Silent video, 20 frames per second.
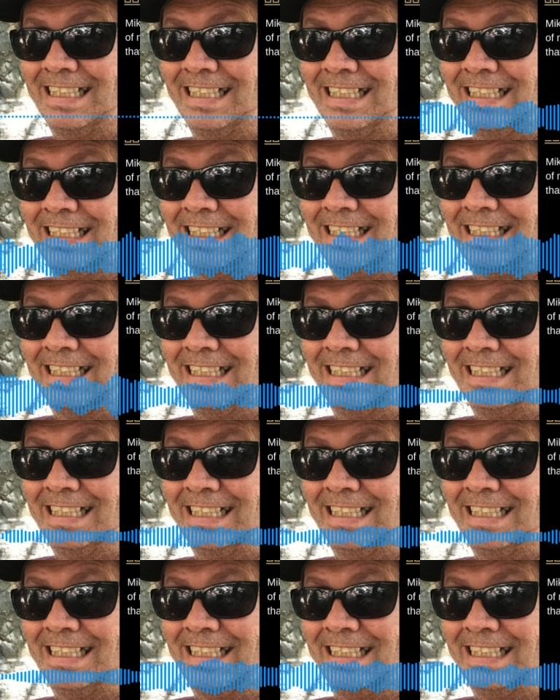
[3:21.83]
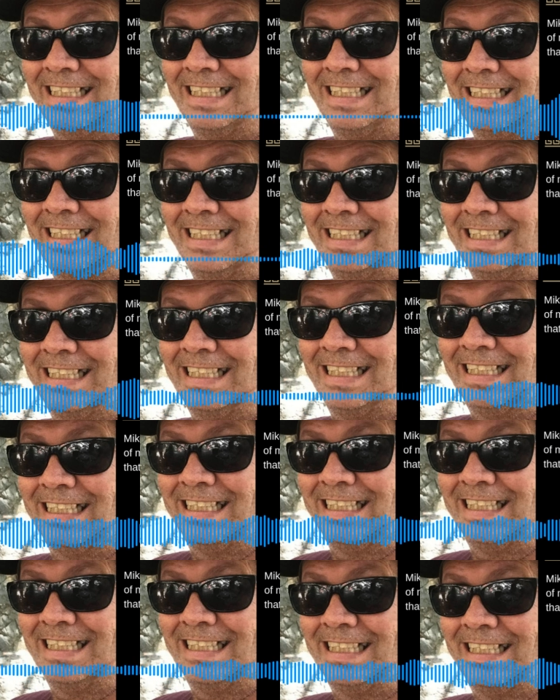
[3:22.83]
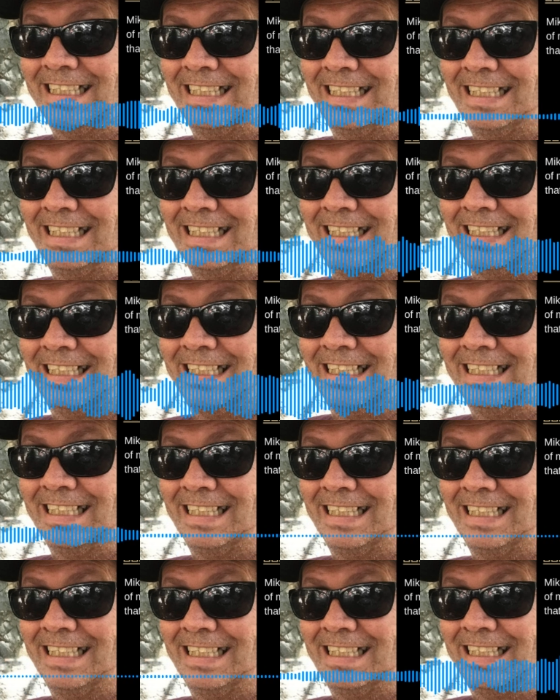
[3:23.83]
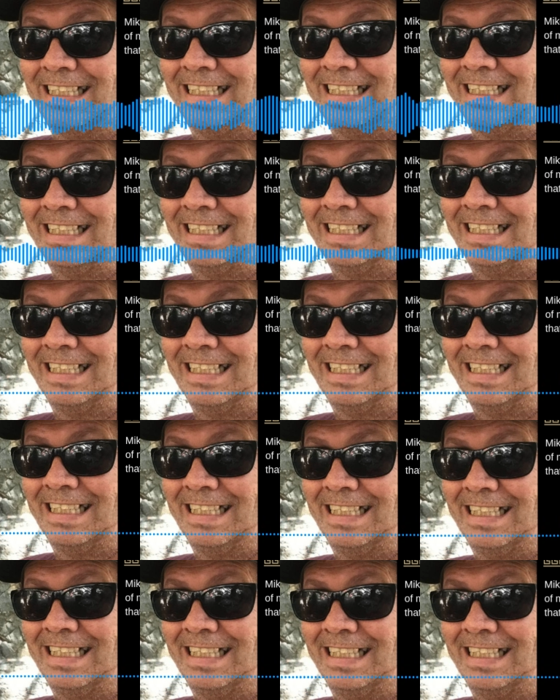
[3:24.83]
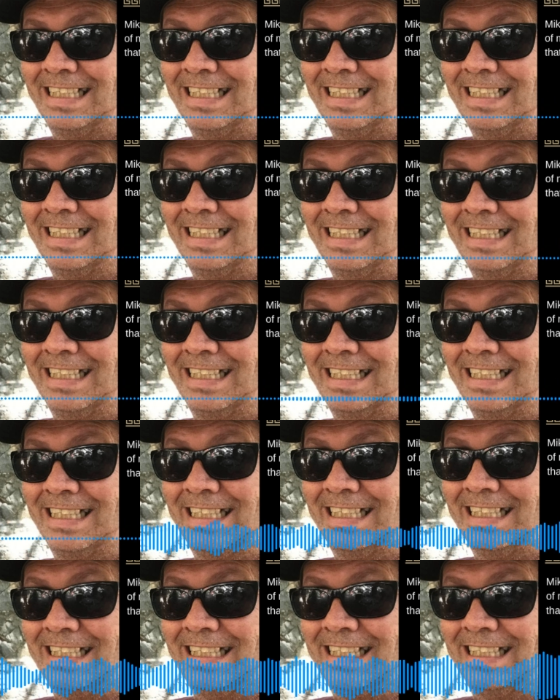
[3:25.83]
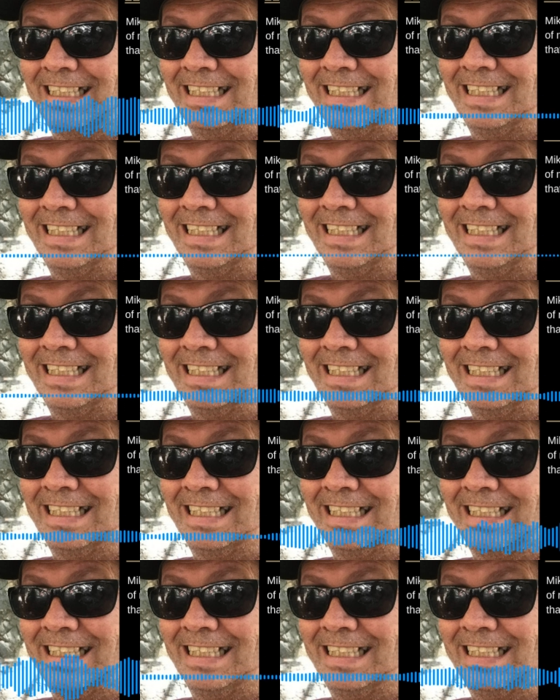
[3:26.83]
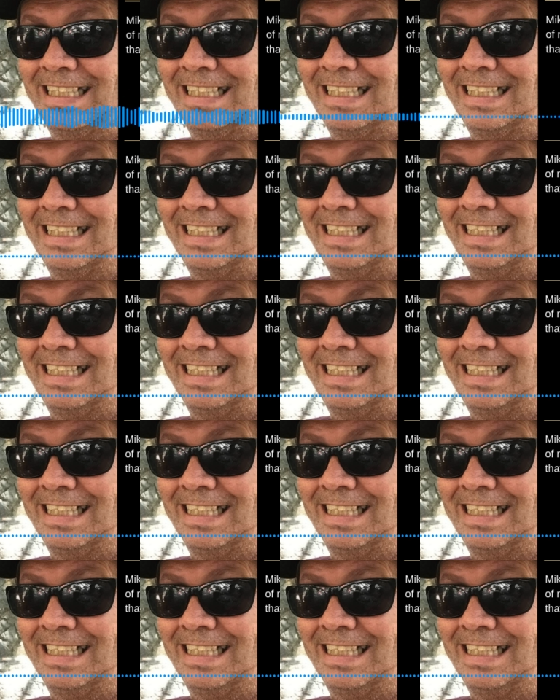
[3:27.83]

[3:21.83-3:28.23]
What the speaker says: And we saw pictures of the old man in a bag with a zipper.